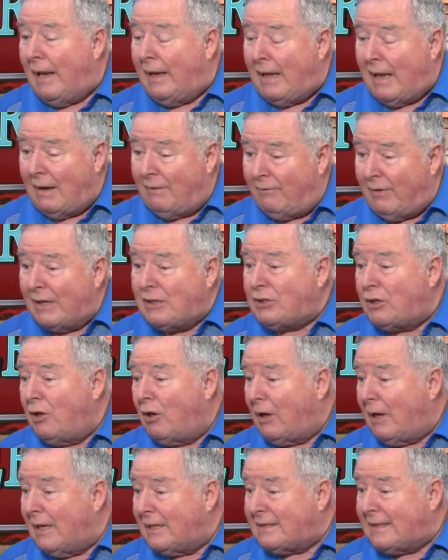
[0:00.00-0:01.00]
And then eventually
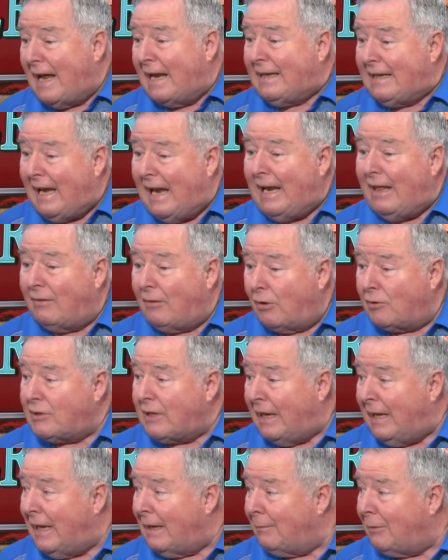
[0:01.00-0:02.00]
you're going to start getting those
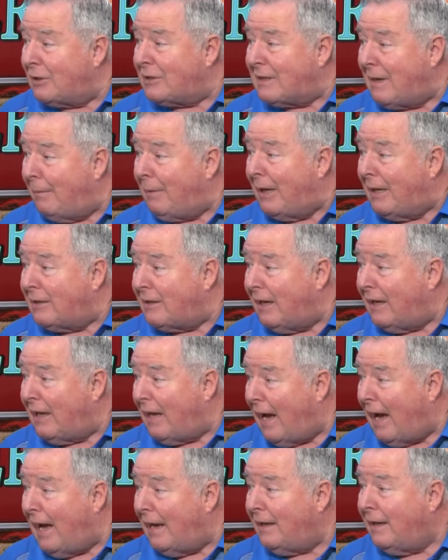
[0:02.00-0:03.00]
animals coming into the
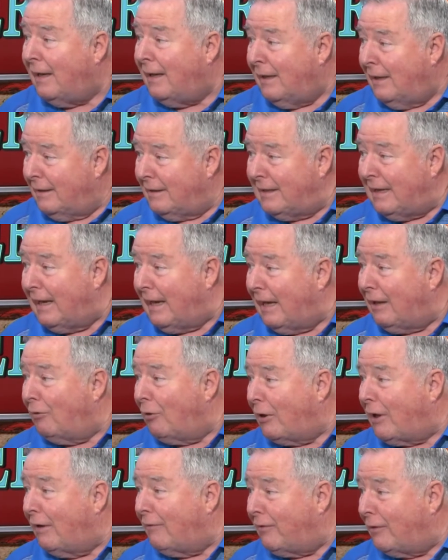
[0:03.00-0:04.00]
yard, digging,
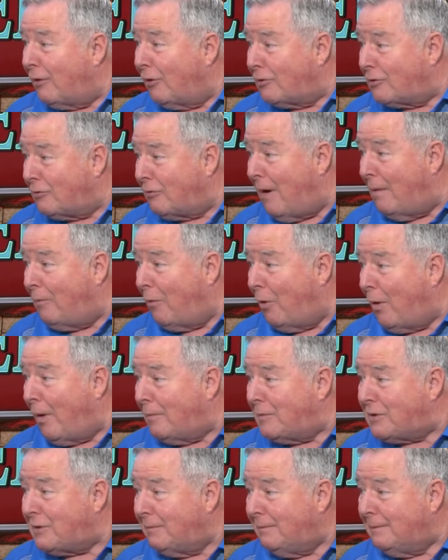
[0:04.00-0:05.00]
looking for those grub
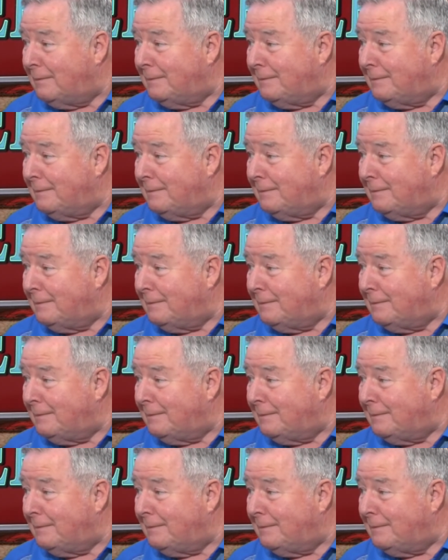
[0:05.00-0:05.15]
worms.